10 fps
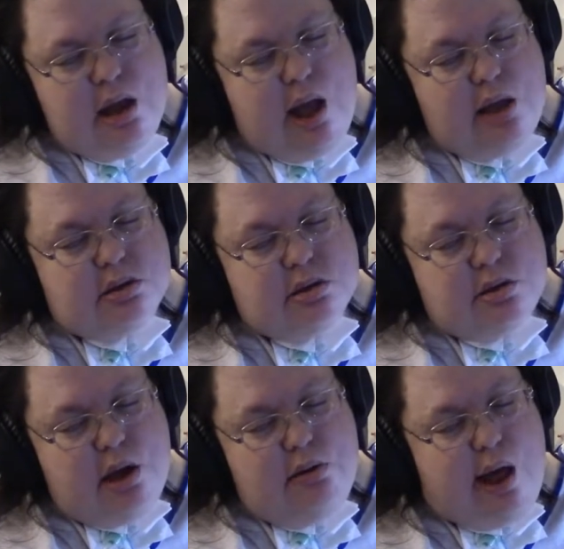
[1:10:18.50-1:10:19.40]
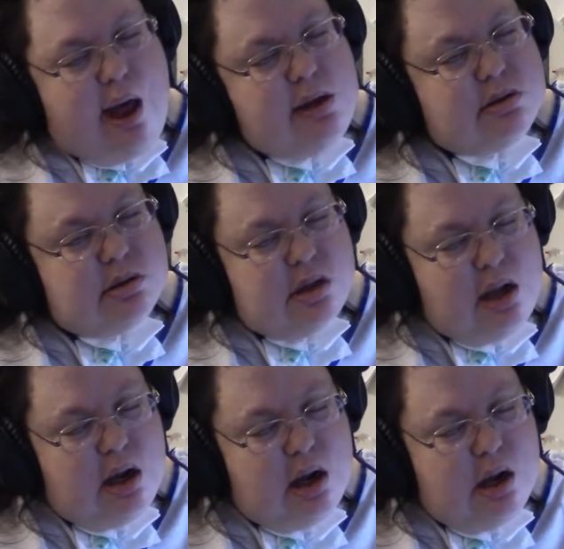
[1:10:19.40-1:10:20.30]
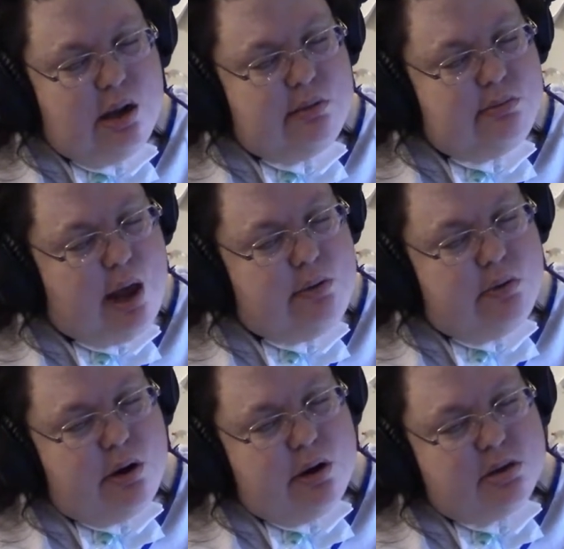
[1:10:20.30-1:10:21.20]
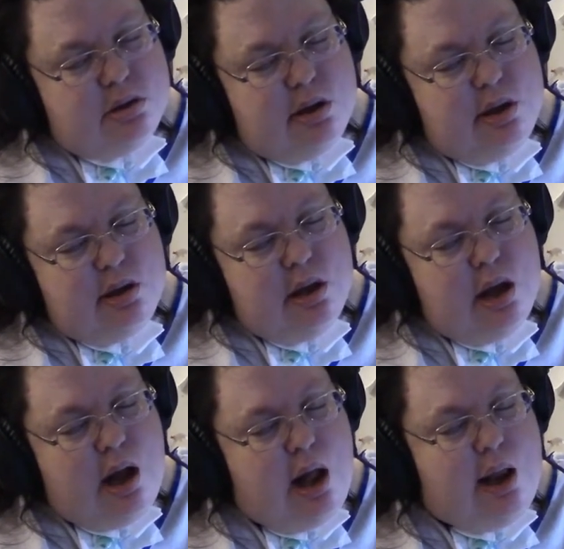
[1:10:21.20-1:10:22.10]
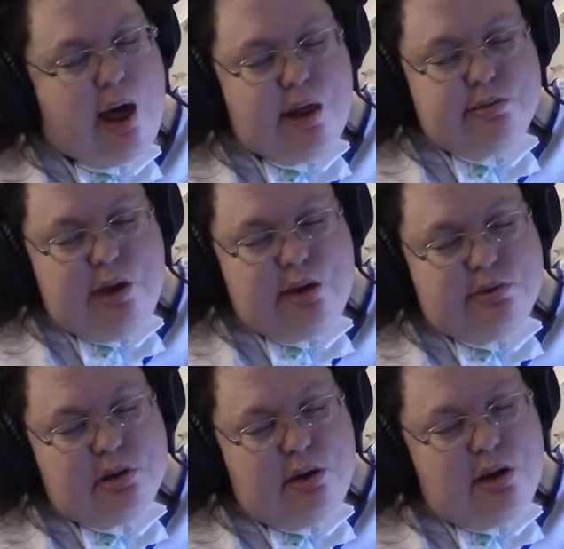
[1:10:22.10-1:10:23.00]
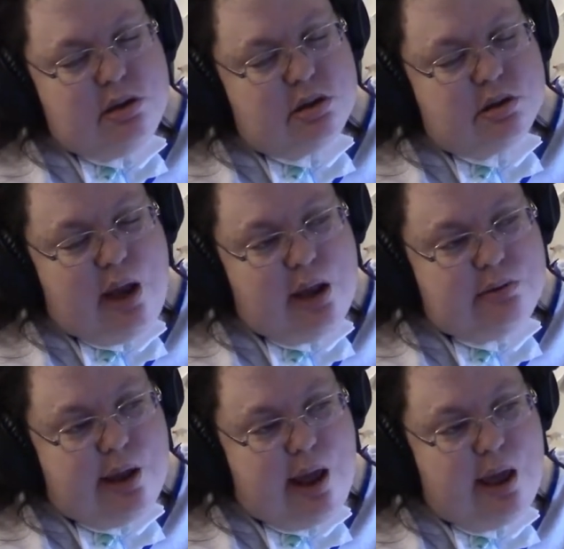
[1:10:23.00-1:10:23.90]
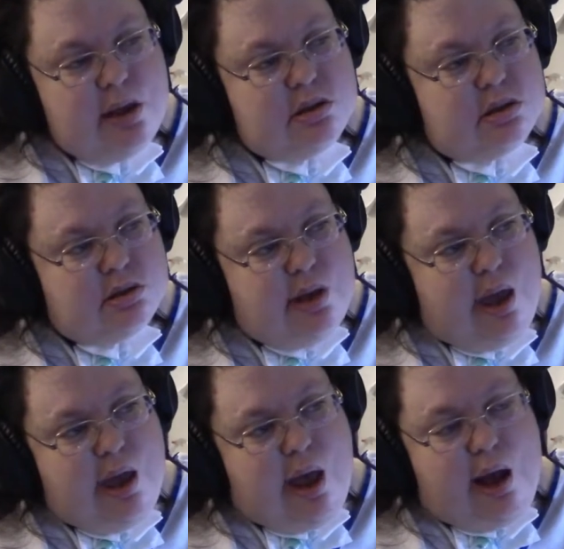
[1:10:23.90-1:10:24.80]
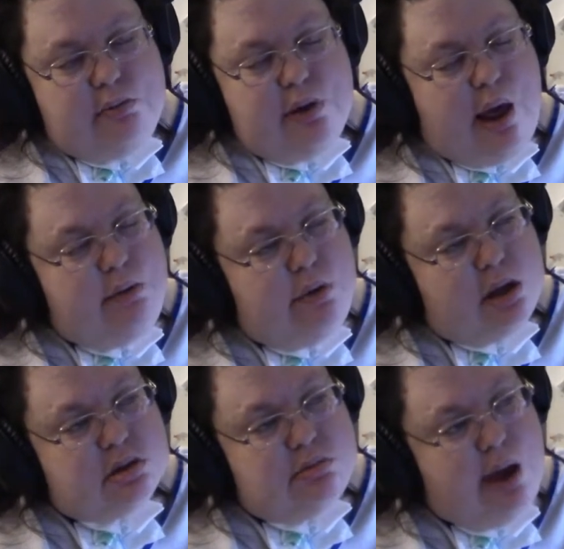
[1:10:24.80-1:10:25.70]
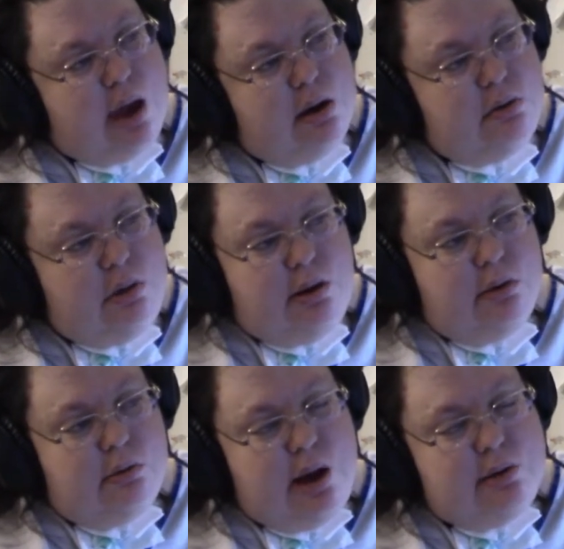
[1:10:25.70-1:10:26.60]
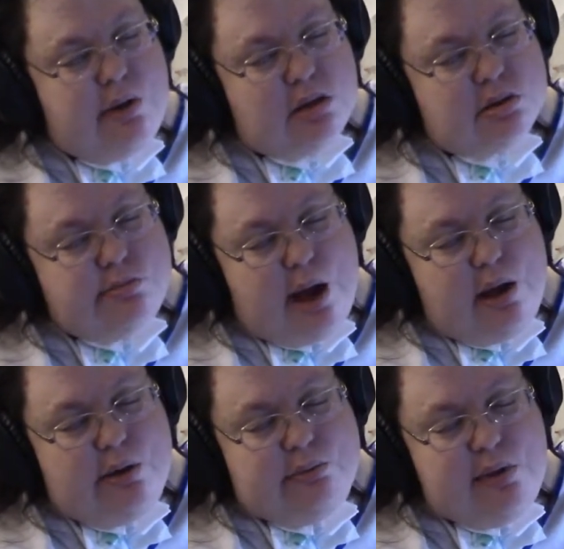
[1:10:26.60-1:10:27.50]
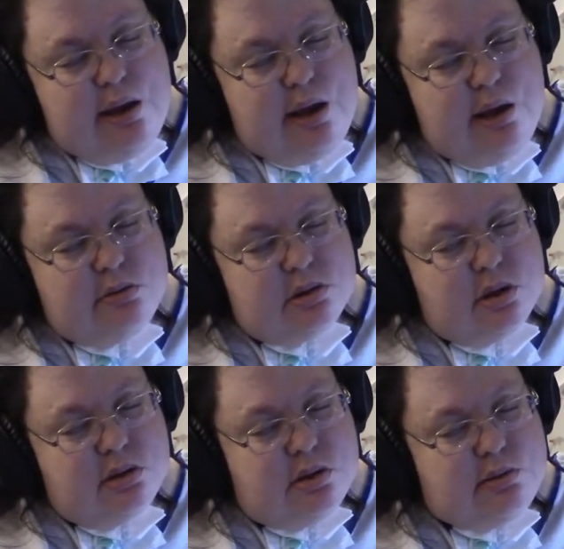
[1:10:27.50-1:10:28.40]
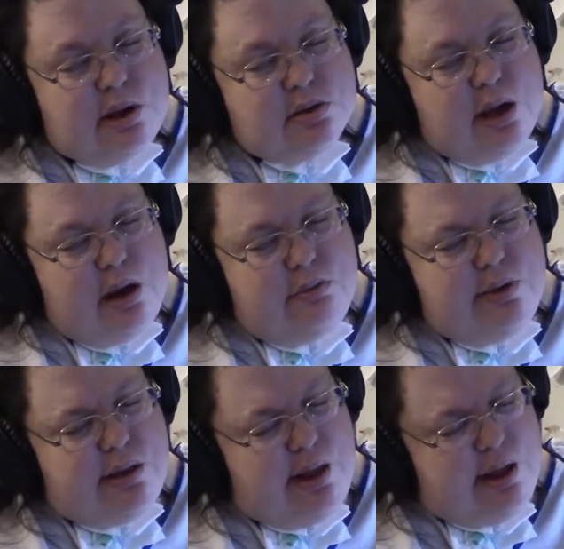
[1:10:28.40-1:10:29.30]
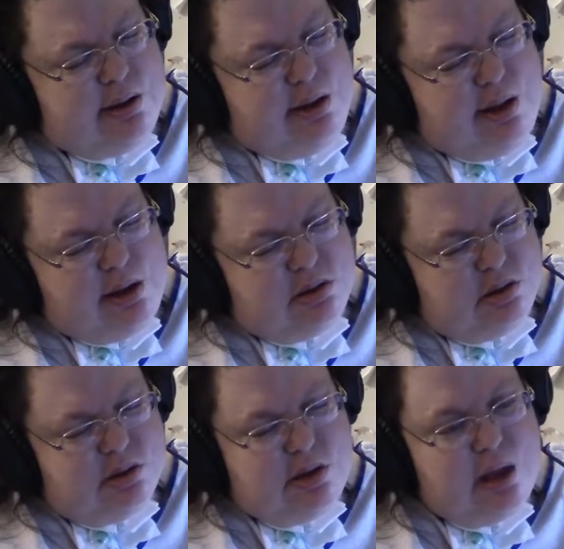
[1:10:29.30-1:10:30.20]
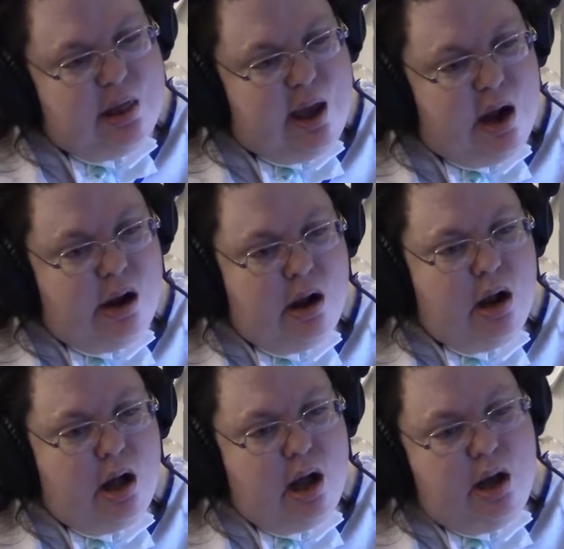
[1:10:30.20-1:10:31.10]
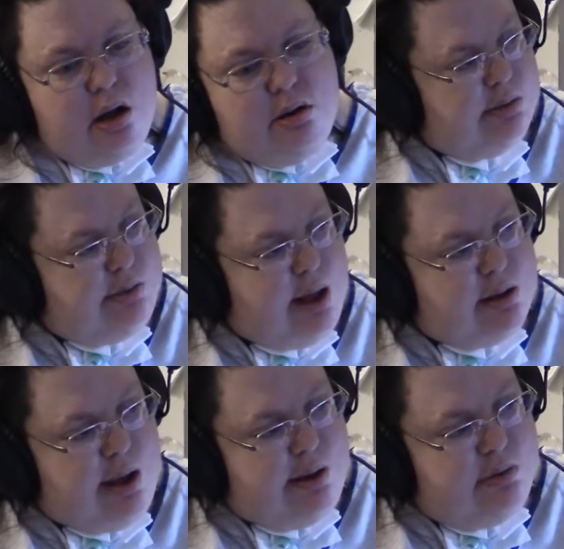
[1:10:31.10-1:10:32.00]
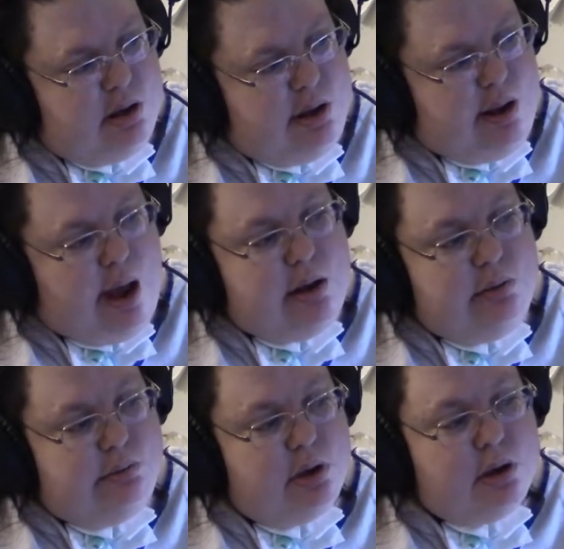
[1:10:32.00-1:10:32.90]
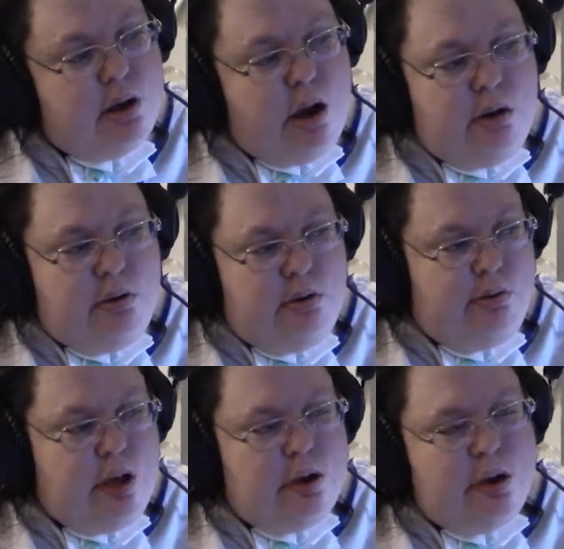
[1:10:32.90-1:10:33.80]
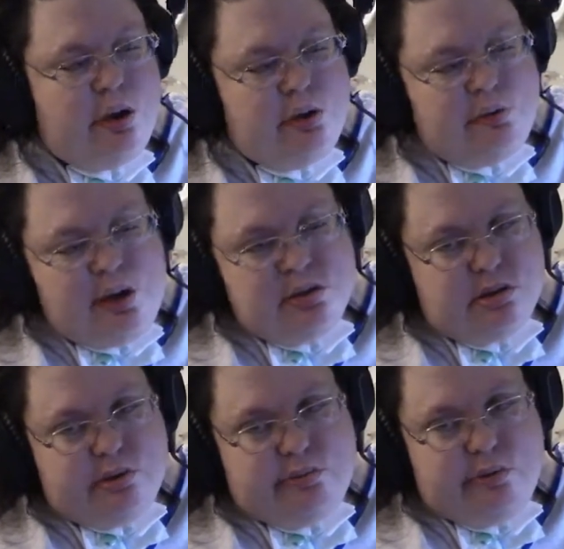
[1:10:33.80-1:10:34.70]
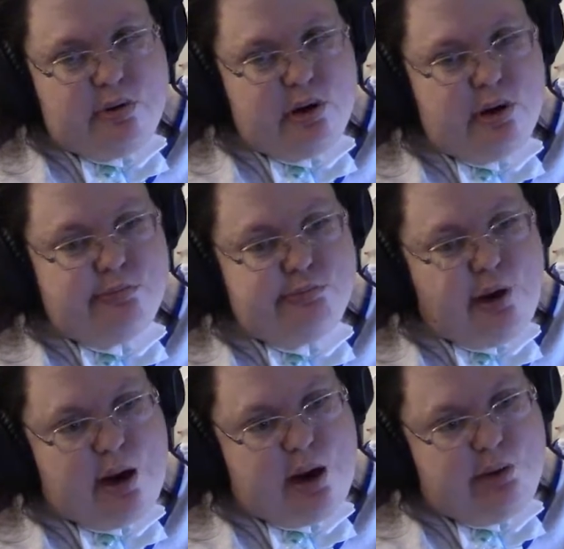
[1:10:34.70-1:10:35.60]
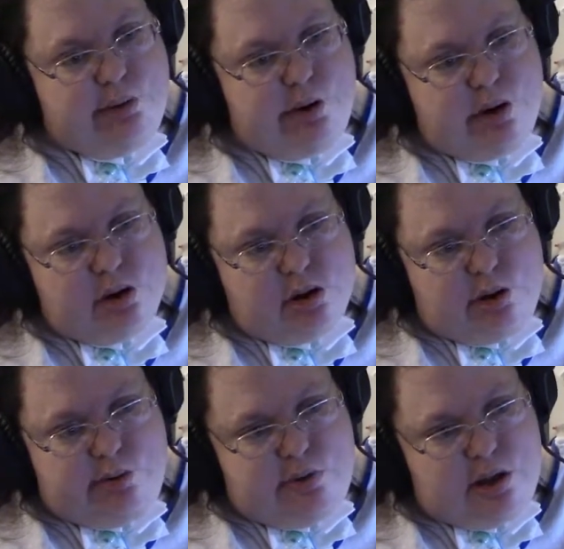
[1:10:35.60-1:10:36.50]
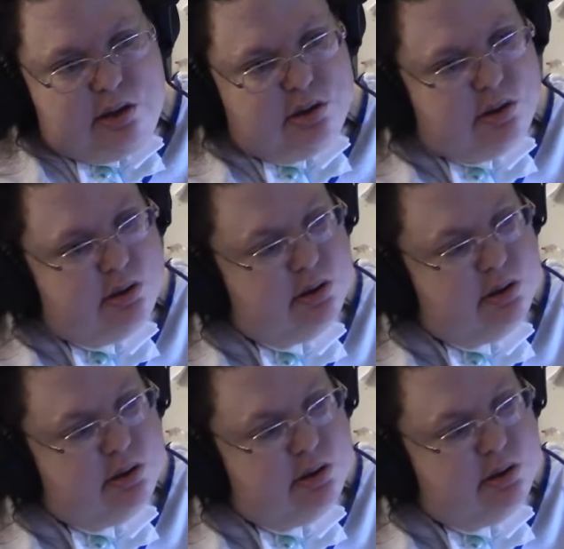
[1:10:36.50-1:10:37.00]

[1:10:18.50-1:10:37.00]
So I slur my words. A lot of people don't understand what I say. When I rewatch my own videos, sometimes I go, what the hell did I just say there? Oh, back to AmberLynn. I don't even want to know what her good reason for breaking furniture was.